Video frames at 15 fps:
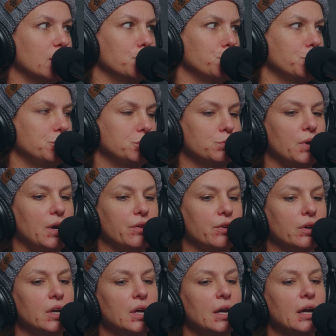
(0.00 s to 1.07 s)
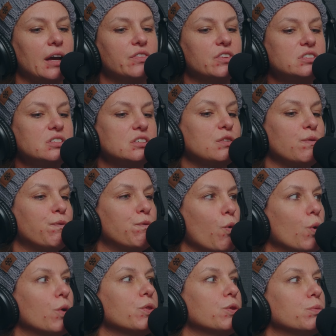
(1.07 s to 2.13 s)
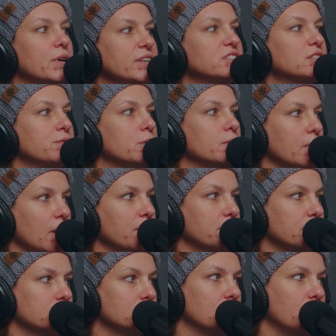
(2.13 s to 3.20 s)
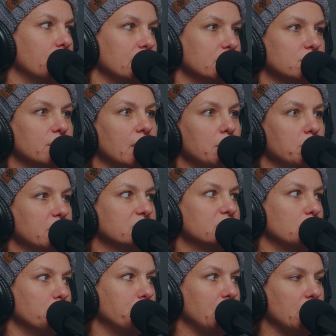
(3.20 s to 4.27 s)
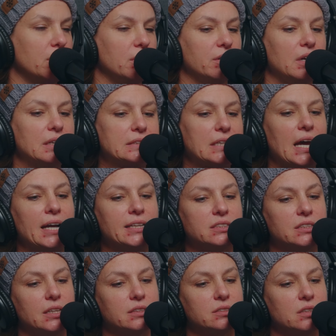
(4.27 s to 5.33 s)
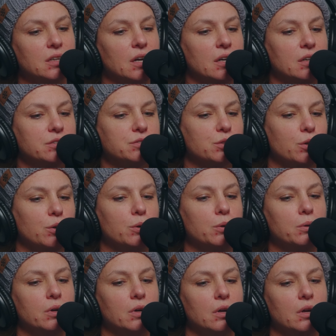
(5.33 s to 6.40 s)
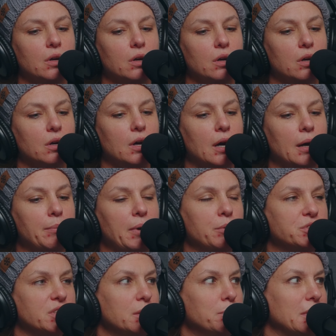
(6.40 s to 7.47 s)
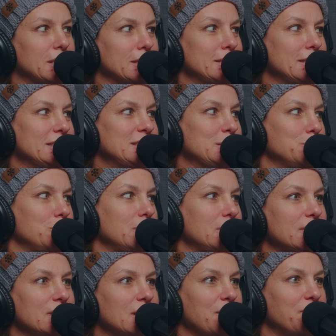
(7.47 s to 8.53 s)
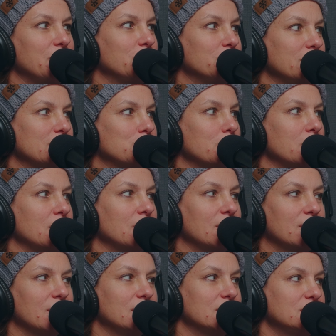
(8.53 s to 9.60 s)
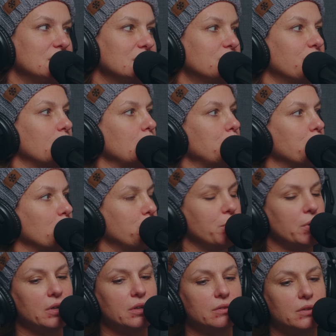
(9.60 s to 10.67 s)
in would you rather. And this is for the rest of your life. All right. So that makes it a better, it's high stakes. So I was going to make a custom one, and then I found this one and I thought this is very appropriate